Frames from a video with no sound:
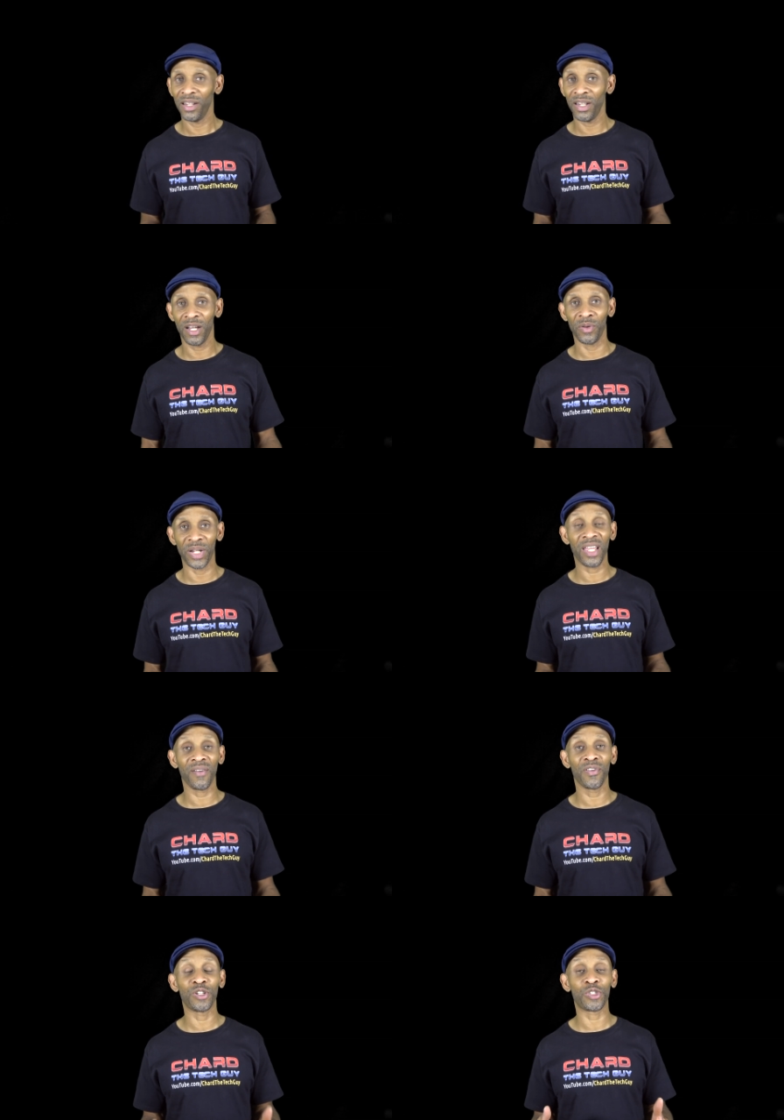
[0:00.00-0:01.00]
No, they're
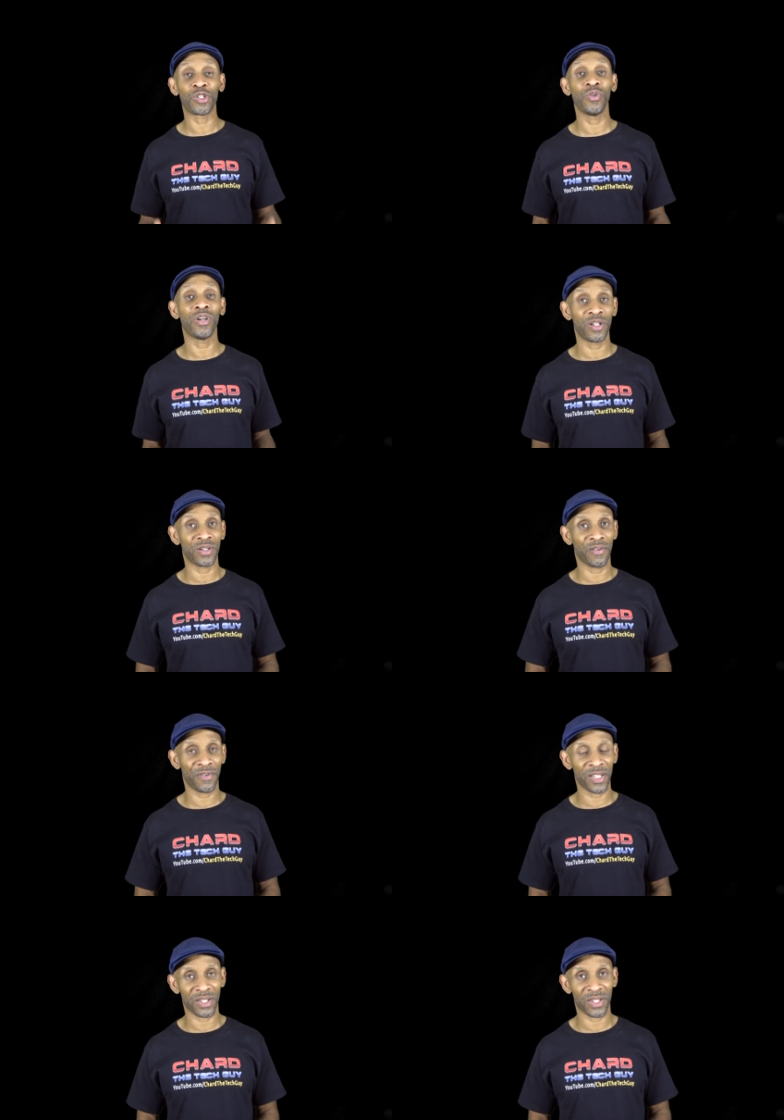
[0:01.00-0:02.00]
giving you two hundred
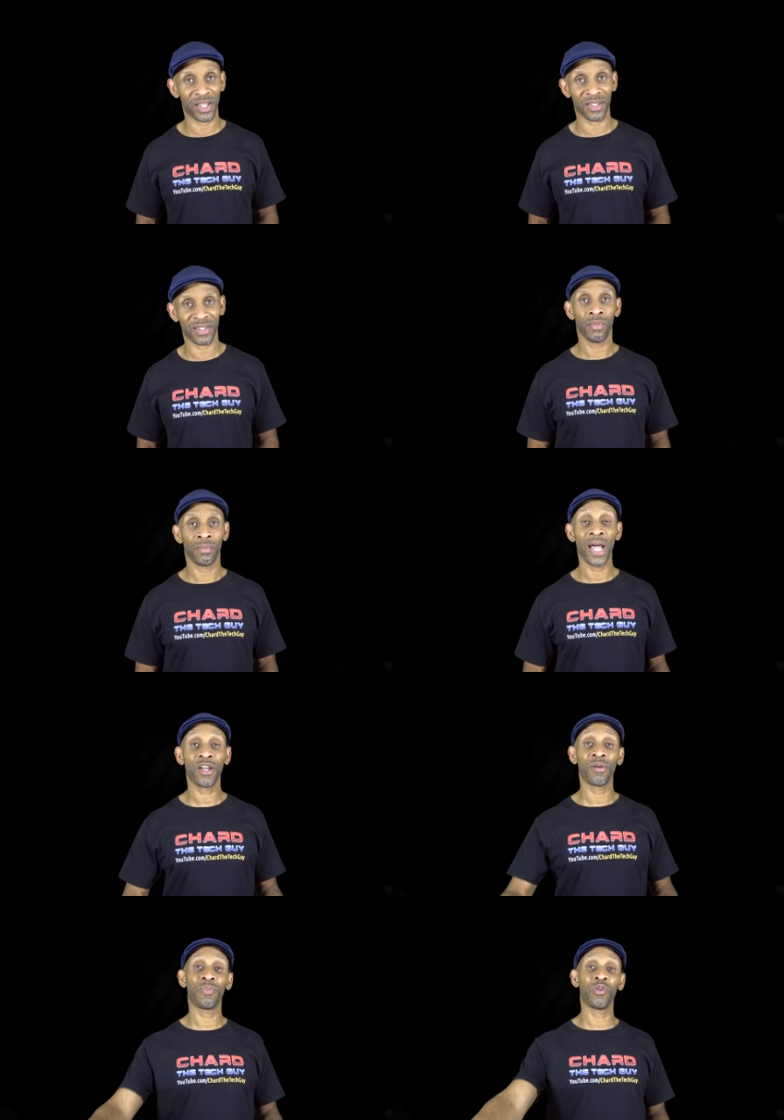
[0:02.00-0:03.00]
fifty-six. My
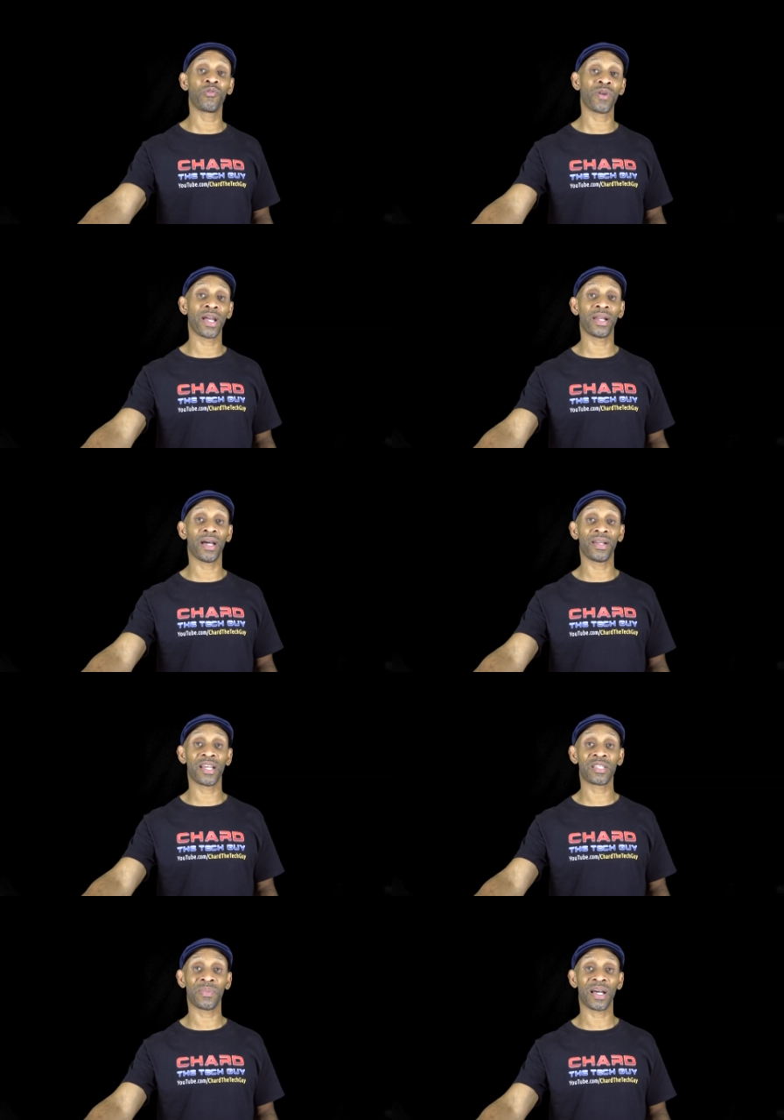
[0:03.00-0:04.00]
computer right now,
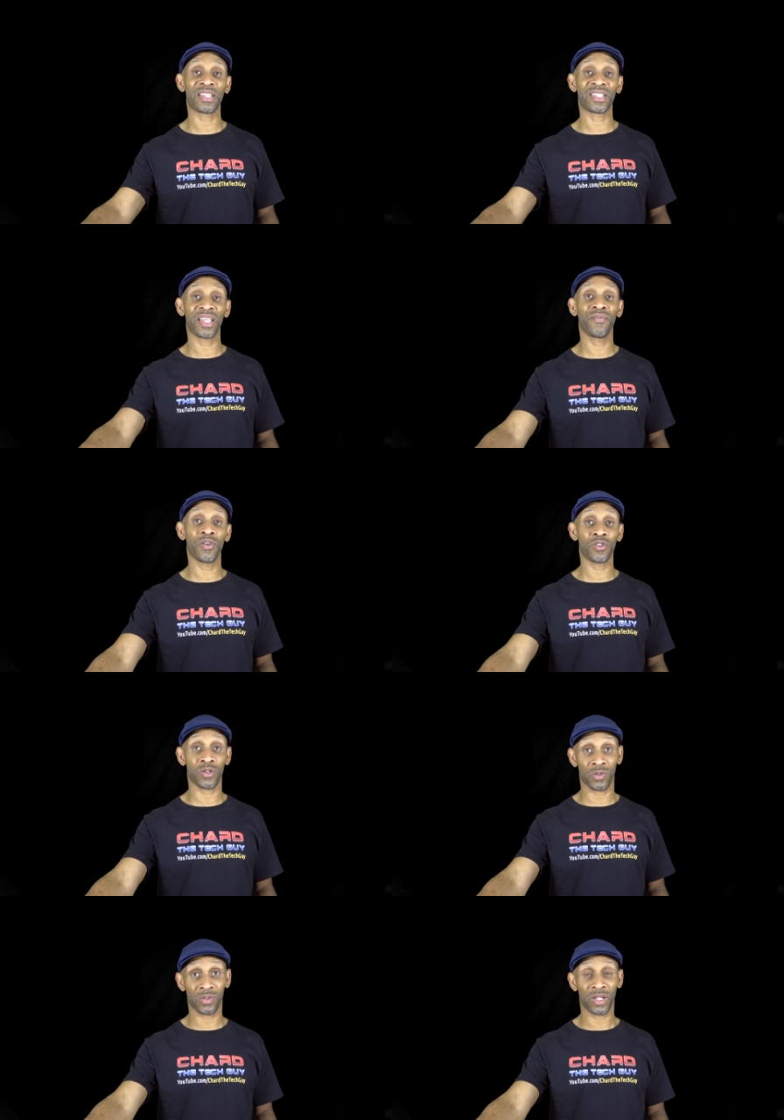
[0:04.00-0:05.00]
that's about seven years
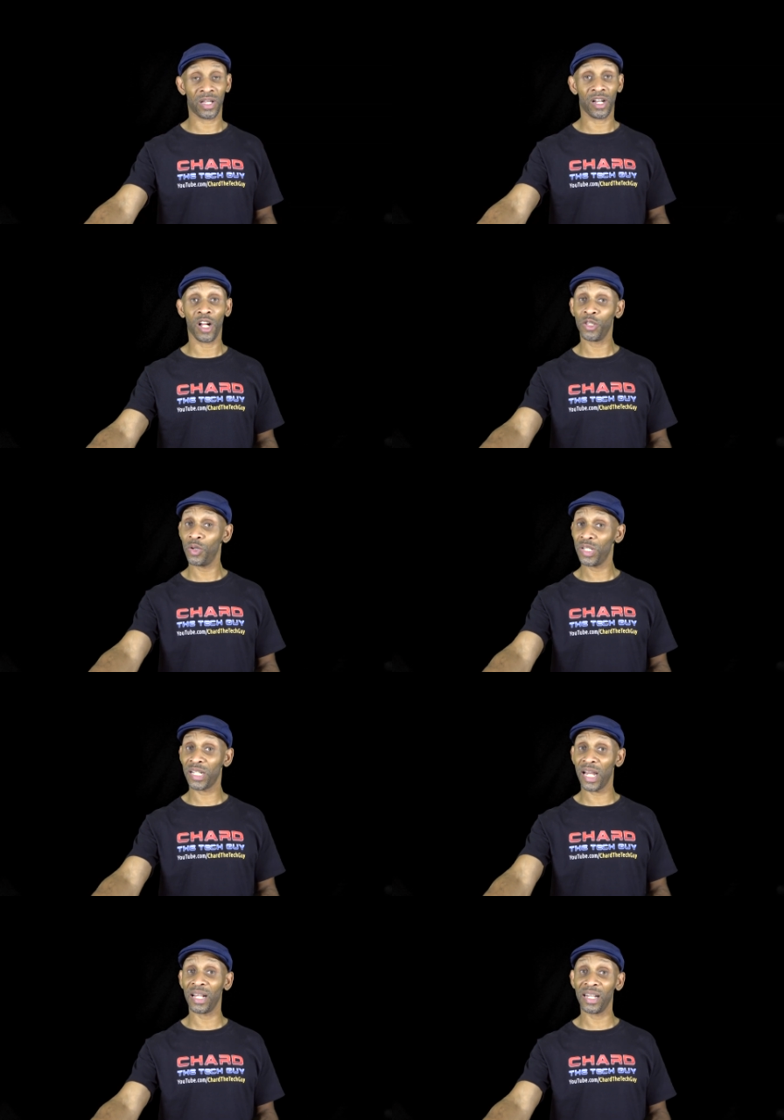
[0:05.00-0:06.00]
old. Although it's
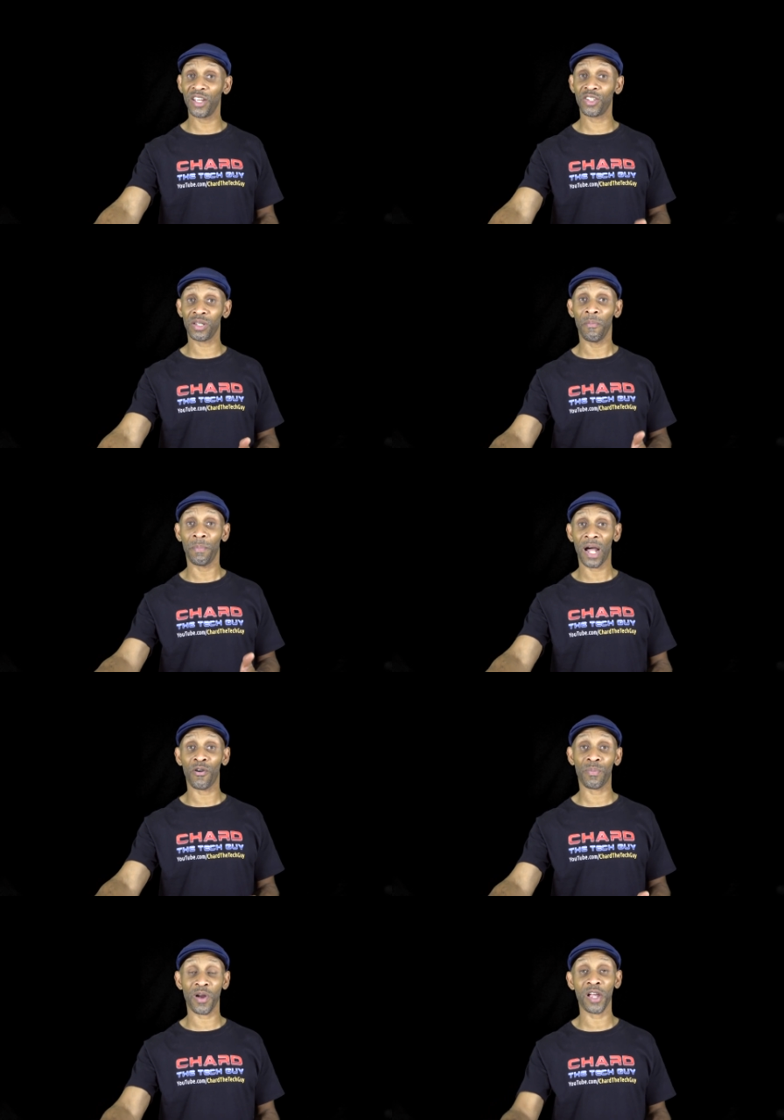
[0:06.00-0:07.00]
got a less
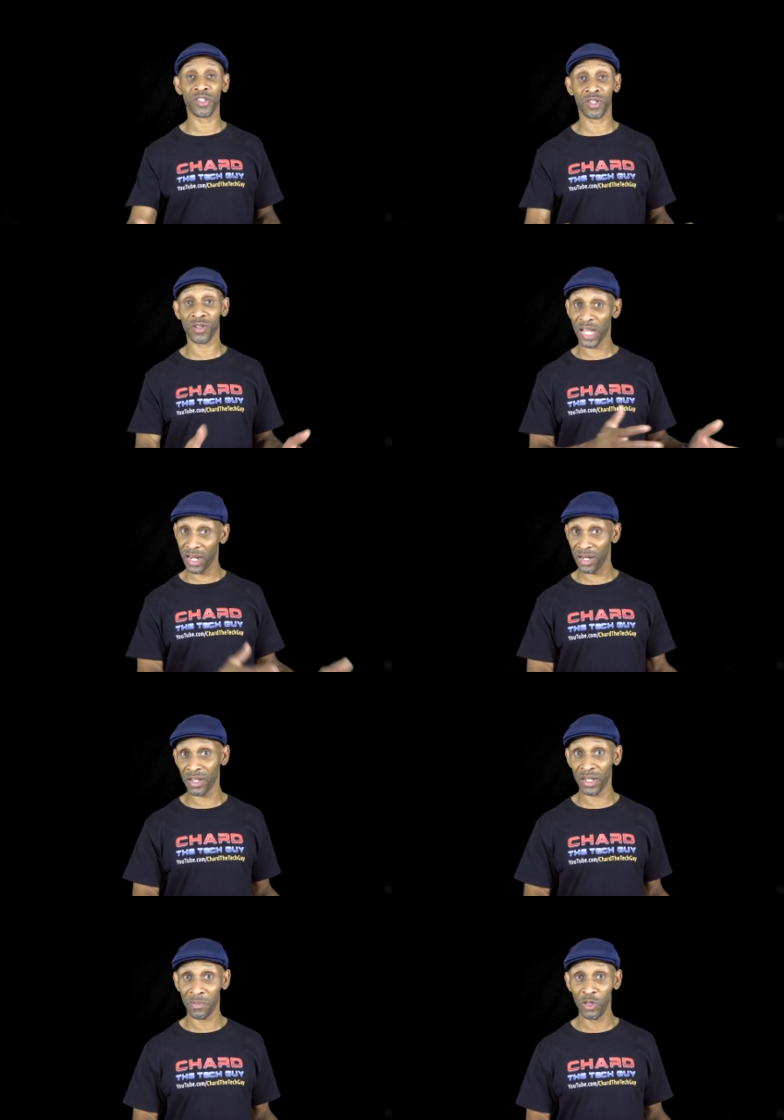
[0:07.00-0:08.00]
power processor than
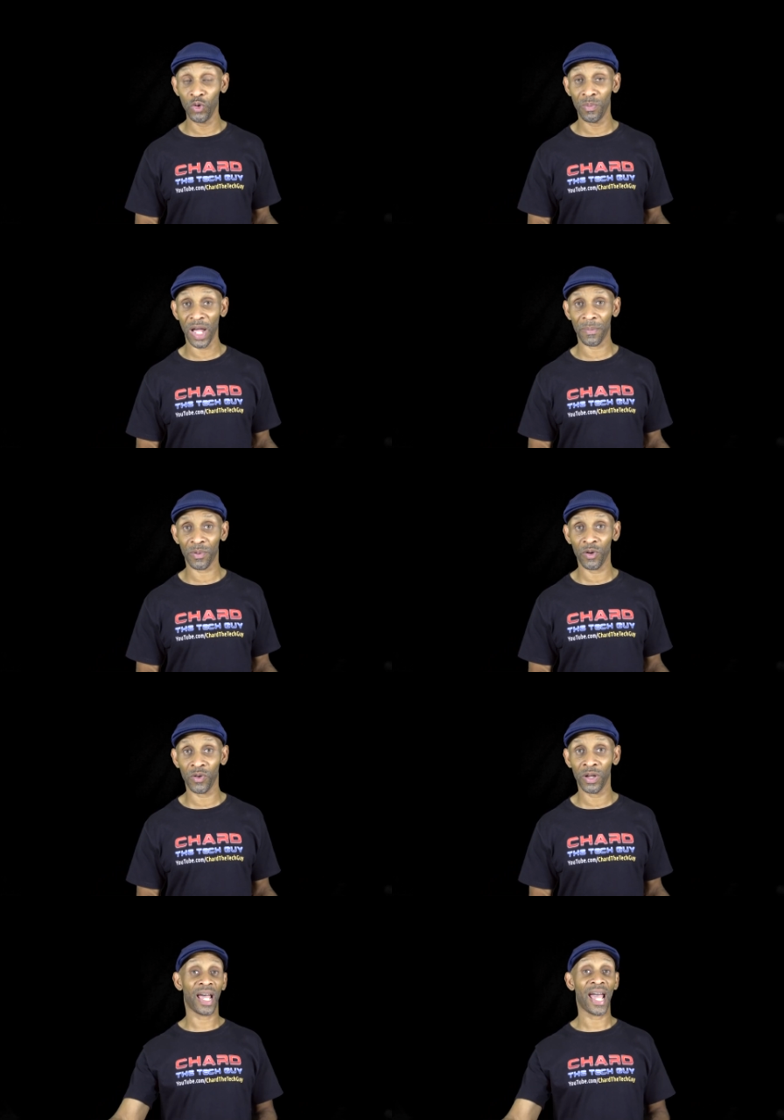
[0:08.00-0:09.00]
the new Mac
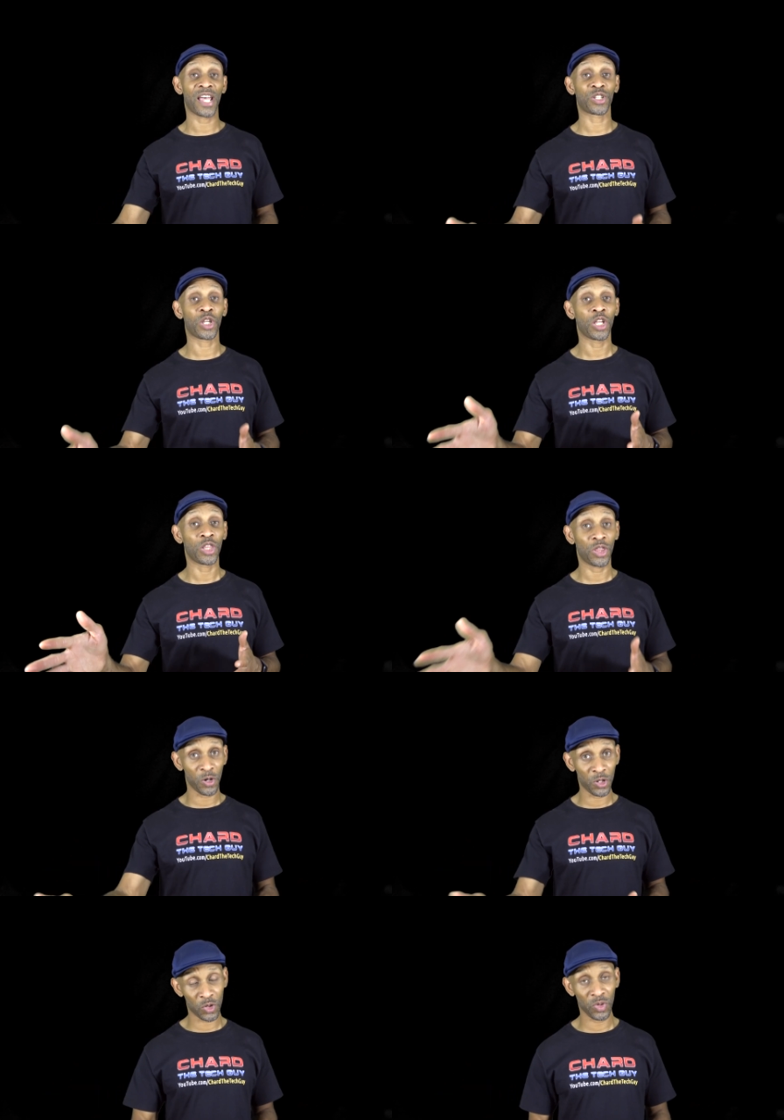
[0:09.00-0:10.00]
Pro, has
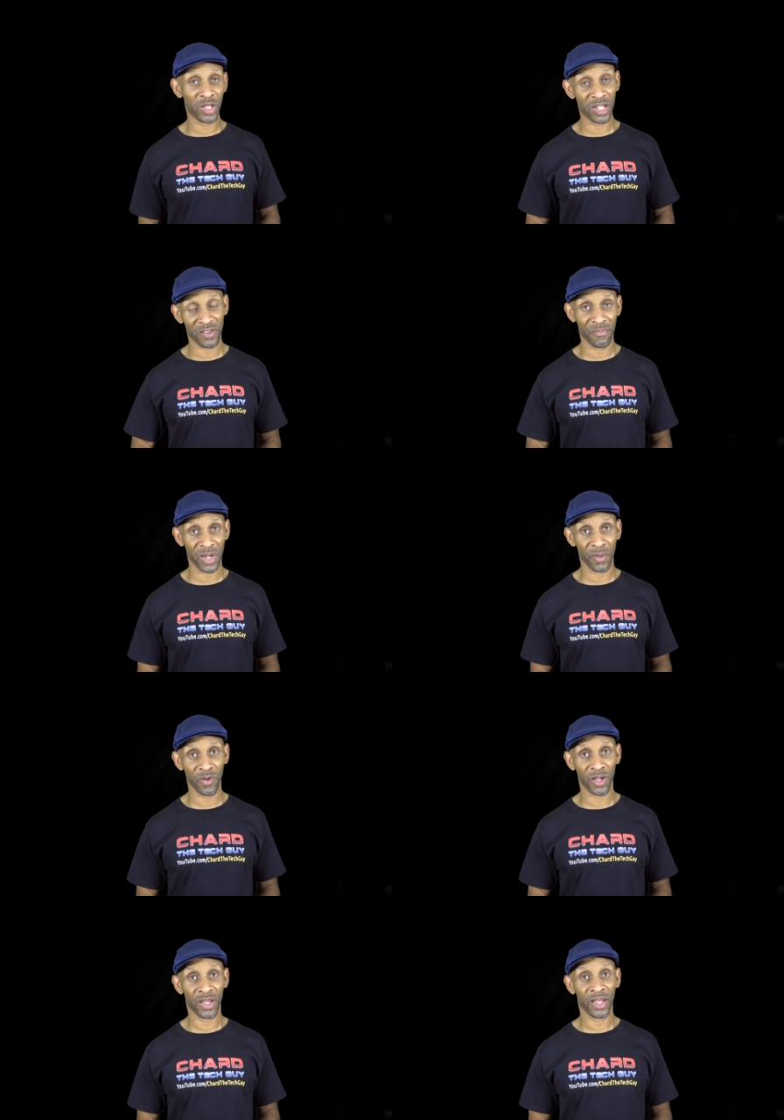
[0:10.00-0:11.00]
thirty-two gigs of
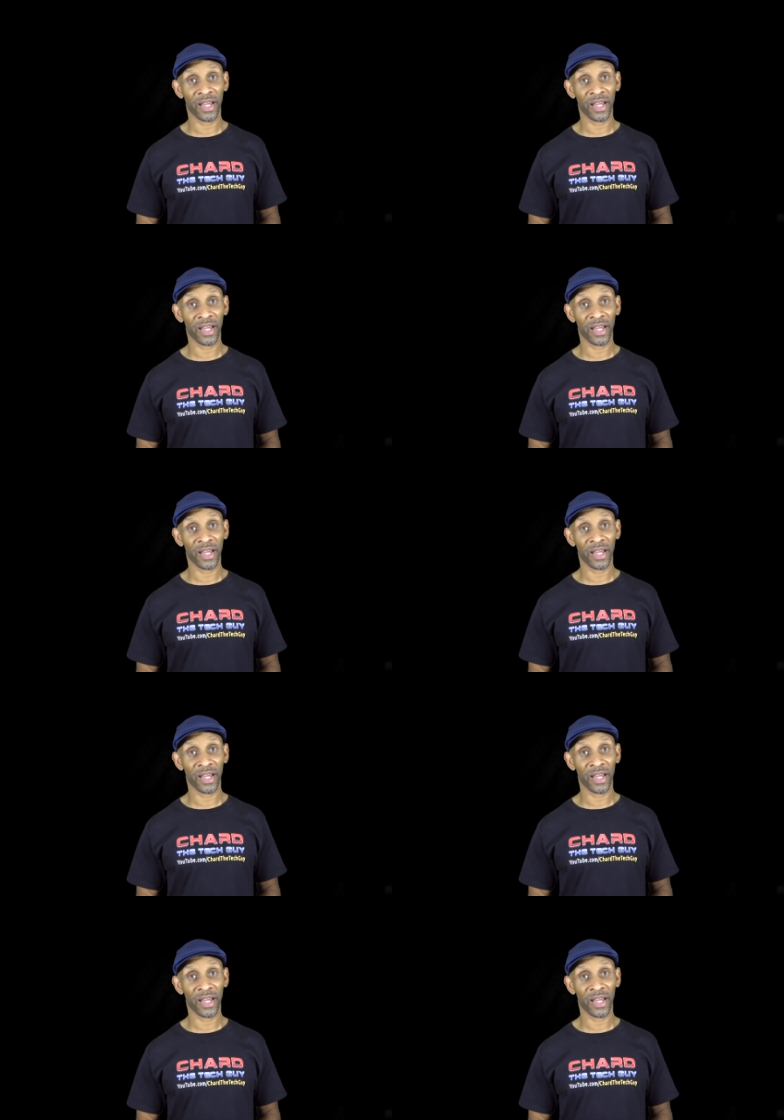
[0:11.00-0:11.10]
memory,